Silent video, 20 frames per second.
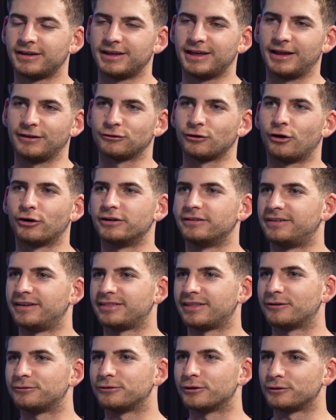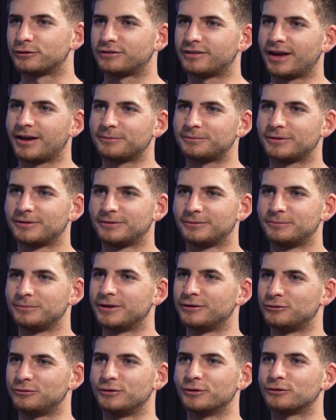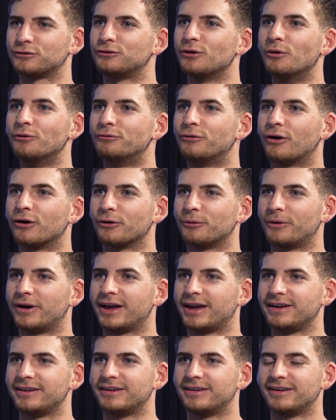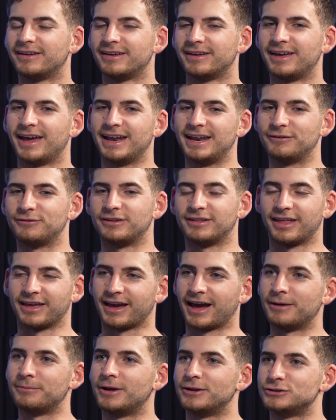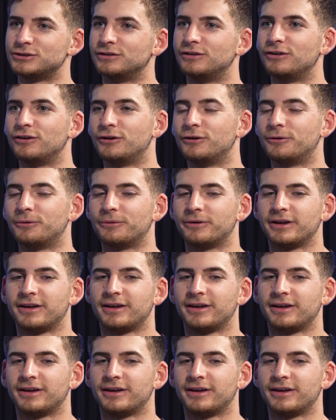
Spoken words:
it's hard to take that first step because you feel so far away. And even like I mentioned to you